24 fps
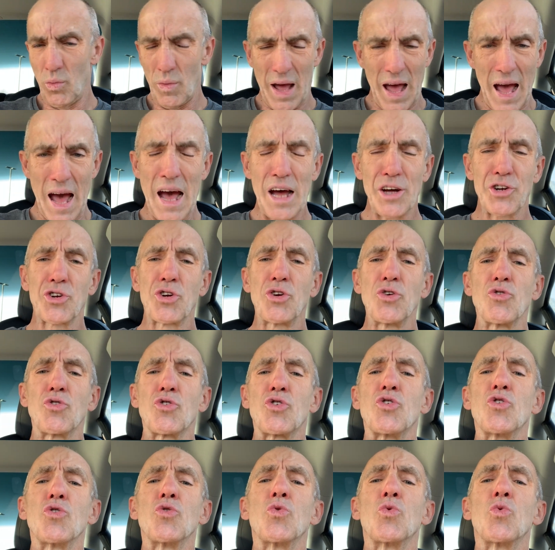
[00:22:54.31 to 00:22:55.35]
ask you
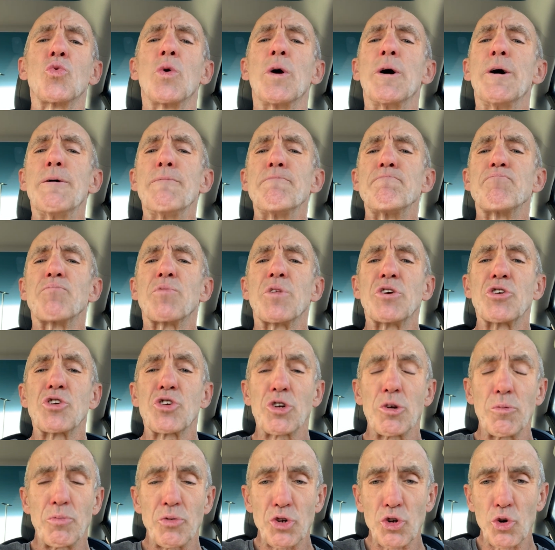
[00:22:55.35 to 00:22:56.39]
to
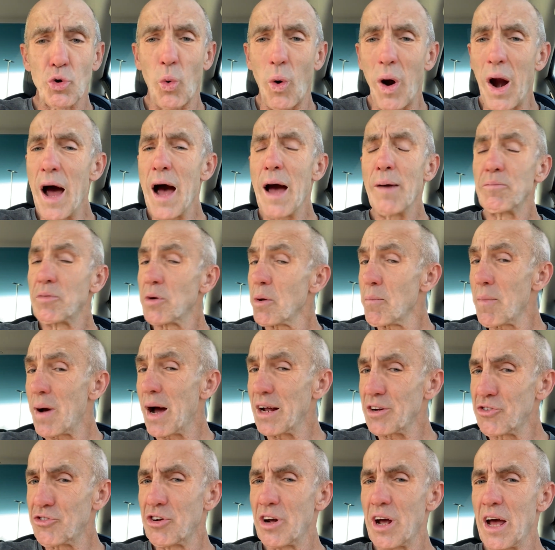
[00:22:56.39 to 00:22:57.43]
subscribe to
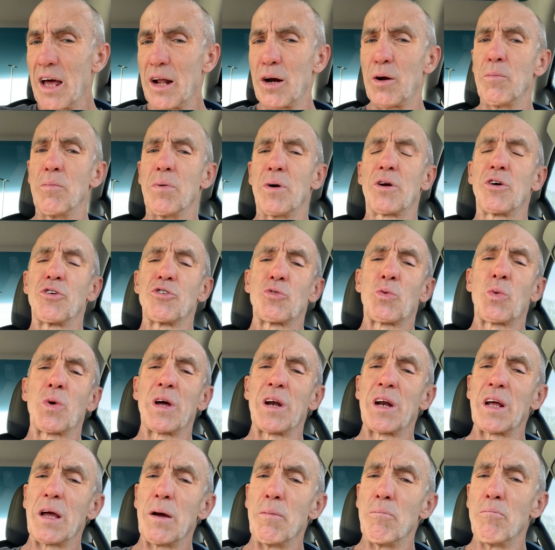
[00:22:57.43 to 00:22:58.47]
my channel, because we're
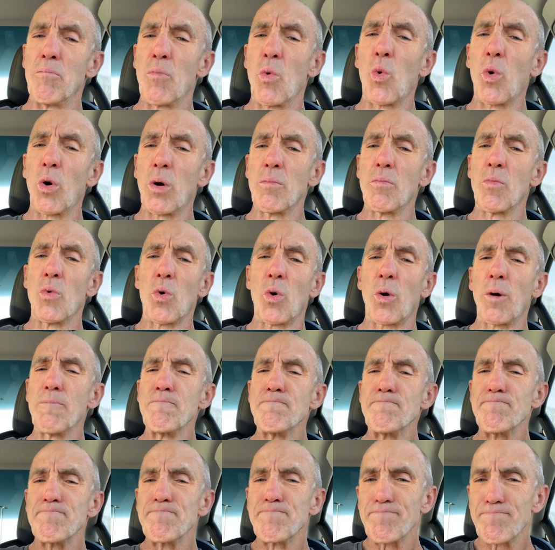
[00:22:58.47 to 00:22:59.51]
going to get more and more
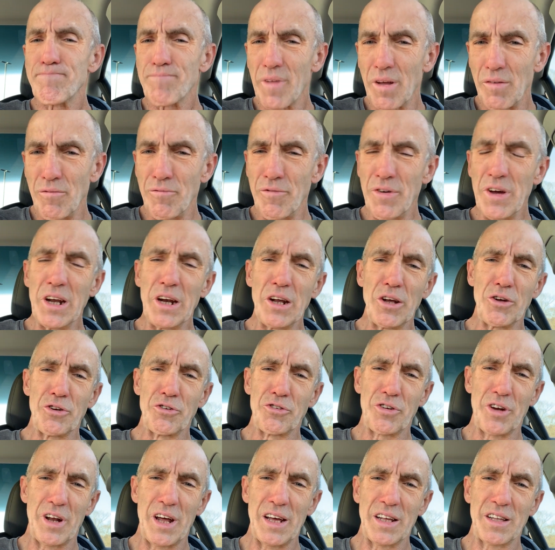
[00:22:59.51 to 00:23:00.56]

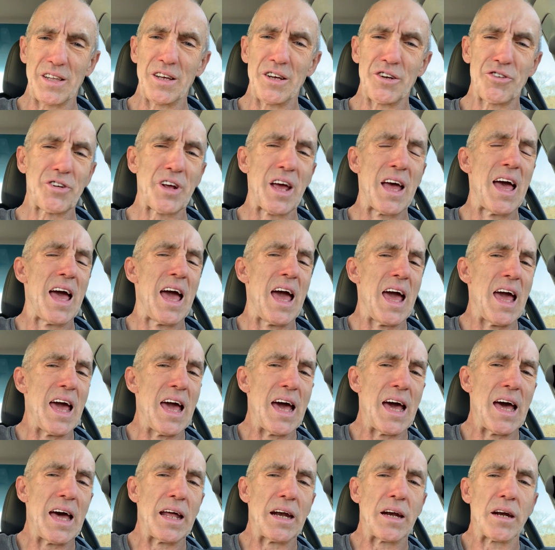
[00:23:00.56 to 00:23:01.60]
videos like this.
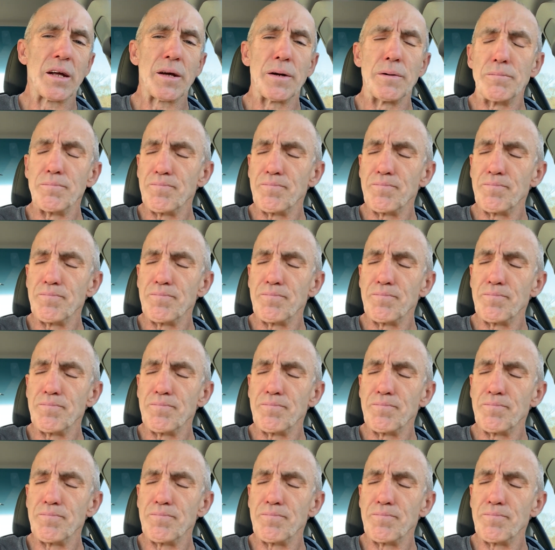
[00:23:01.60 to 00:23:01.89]
And